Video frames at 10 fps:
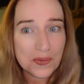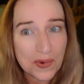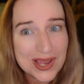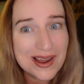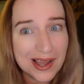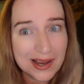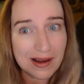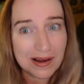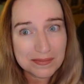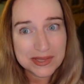when I
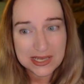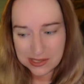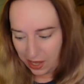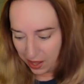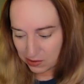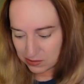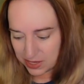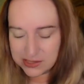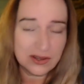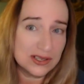comped these out,
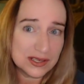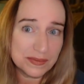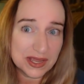I saw some